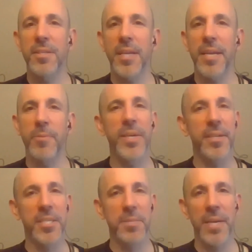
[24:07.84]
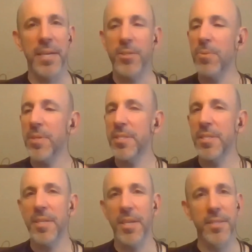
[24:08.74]
And we can expand it. Don't listen to
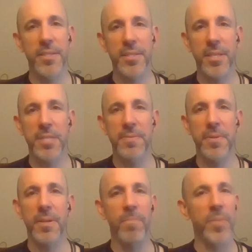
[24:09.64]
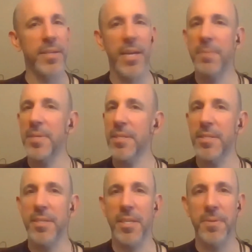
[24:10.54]
the unsuccessful on how to be
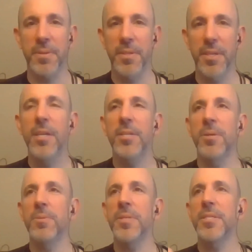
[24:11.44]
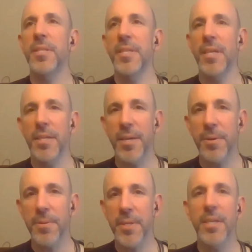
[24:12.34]
successful. Don't listen to the
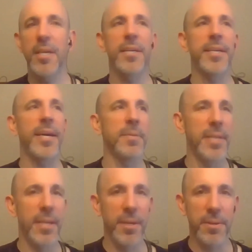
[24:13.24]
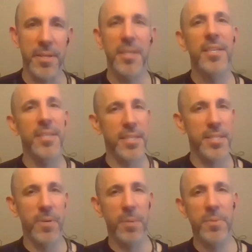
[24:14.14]
unhealthy on how to be healthy. You guys see
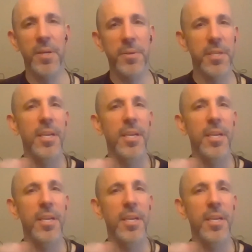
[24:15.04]
where I'm going?